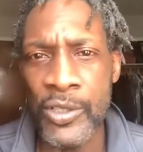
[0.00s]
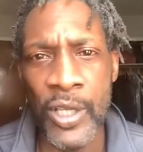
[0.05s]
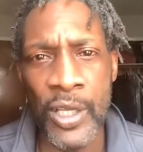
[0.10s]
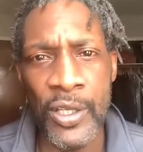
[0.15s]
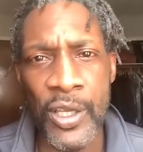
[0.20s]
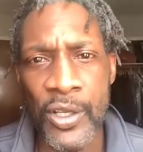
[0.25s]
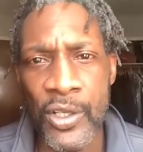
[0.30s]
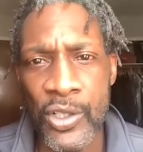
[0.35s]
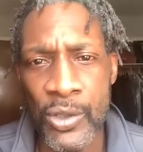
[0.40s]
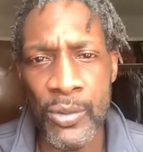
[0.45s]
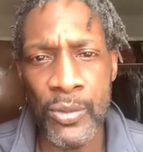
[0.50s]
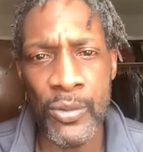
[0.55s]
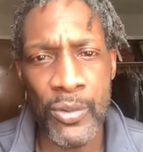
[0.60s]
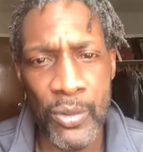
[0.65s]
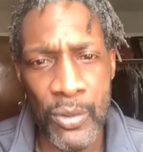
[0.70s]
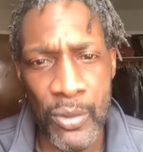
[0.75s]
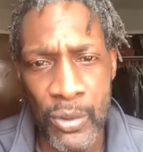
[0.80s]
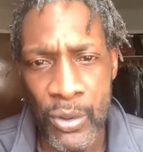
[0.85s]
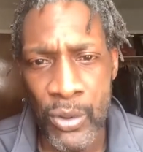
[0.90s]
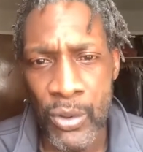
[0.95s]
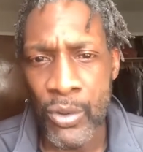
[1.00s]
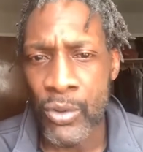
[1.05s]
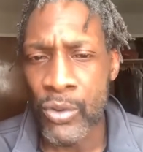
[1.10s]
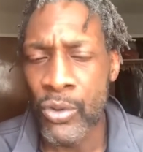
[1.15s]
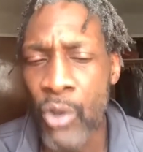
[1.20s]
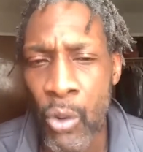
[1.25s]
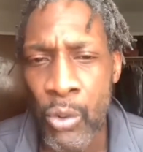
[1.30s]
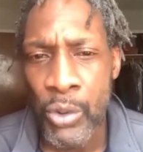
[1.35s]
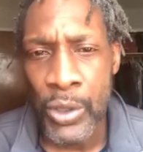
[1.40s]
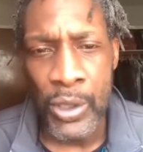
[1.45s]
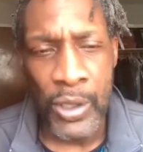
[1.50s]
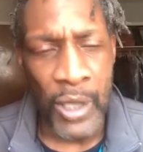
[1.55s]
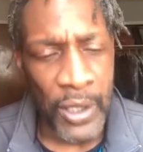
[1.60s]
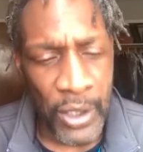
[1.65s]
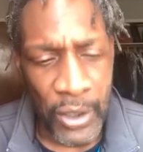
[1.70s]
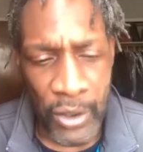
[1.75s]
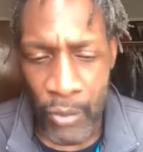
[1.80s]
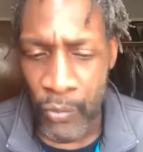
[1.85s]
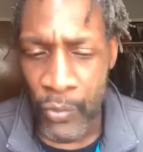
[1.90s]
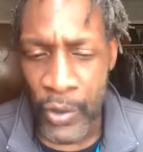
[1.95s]
They need to know, they
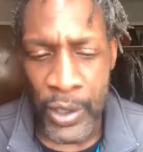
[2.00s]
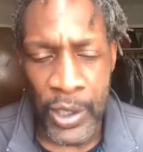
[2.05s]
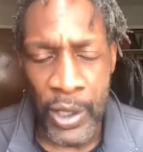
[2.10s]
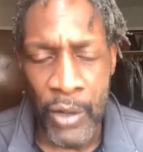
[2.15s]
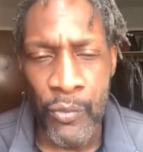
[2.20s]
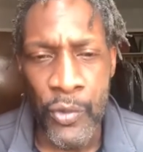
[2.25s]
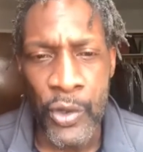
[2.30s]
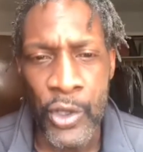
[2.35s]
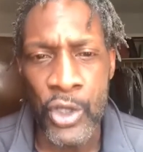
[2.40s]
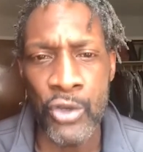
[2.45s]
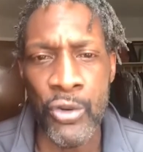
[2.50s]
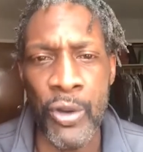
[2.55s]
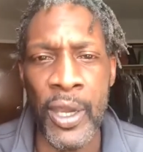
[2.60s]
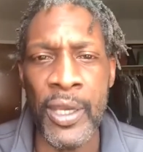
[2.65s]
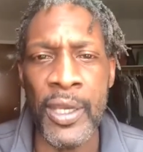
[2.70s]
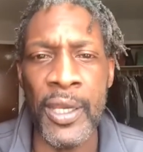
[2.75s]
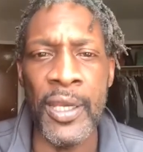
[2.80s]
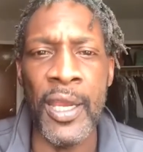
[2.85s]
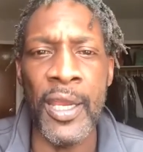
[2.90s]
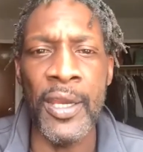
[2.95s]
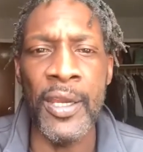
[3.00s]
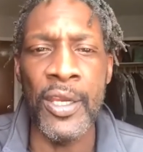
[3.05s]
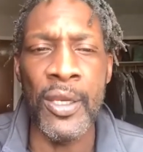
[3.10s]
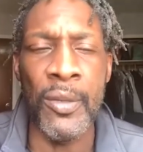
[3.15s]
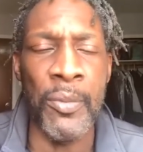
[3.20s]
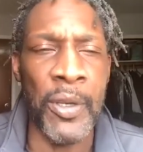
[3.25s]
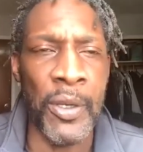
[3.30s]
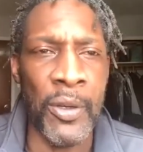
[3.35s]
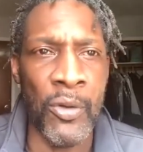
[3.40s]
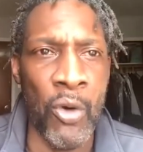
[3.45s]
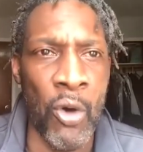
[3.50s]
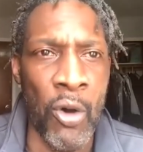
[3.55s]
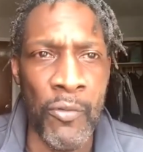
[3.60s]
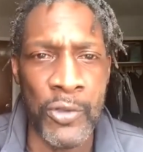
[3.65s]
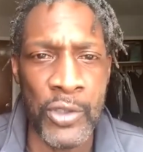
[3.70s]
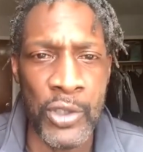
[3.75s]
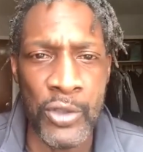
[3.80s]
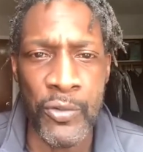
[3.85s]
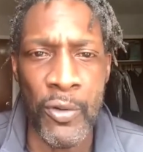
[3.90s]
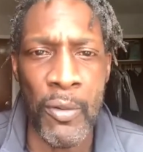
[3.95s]
need to re get retrained, and they need to be
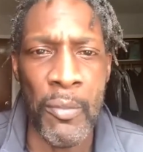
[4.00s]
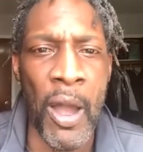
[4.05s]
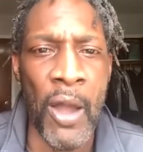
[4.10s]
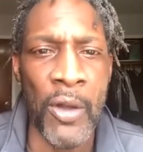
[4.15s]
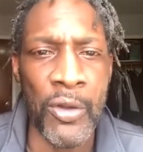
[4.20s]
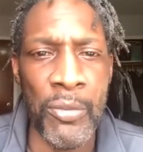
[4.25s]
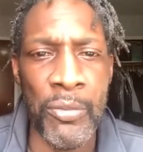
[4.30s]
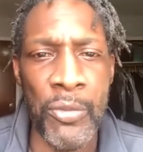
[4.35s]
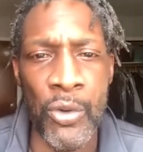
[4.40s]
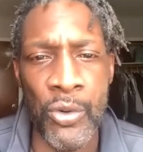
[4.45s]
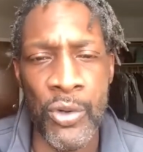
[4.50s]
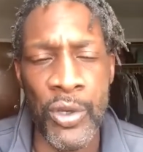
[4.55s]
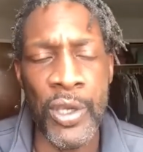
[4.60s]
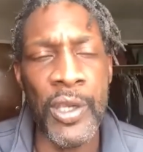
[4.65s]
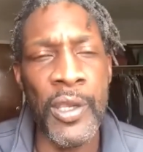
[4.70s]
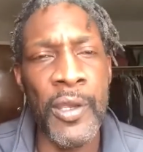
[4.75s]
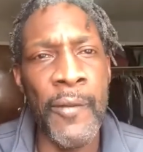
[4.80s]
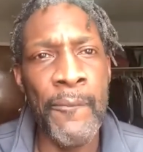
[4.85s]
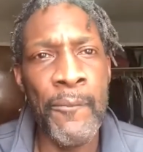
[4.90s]
officers from our community.